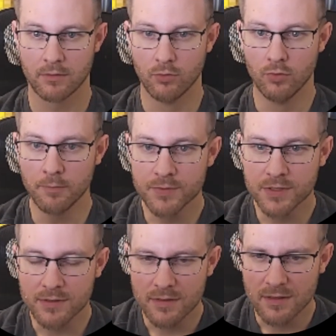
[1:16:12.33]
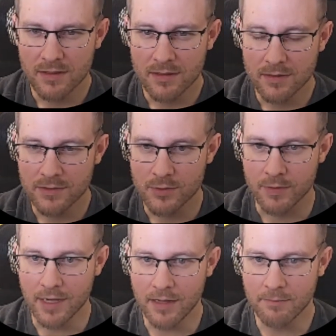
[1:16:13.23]
Whoops. So we
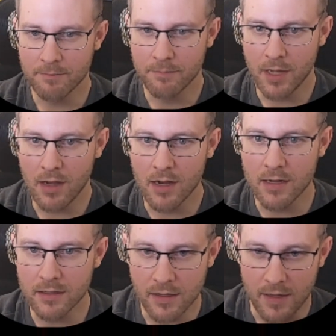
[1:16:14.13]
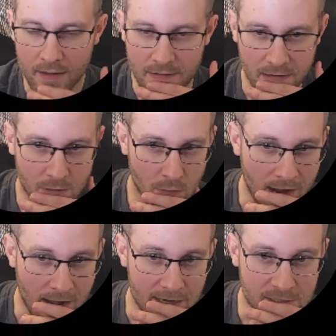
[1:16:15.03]
got a bug, a
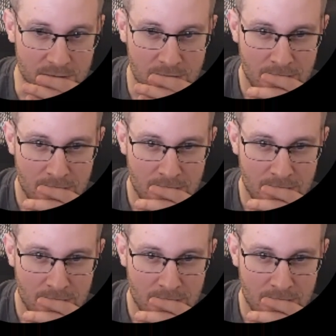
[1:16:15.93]
crash.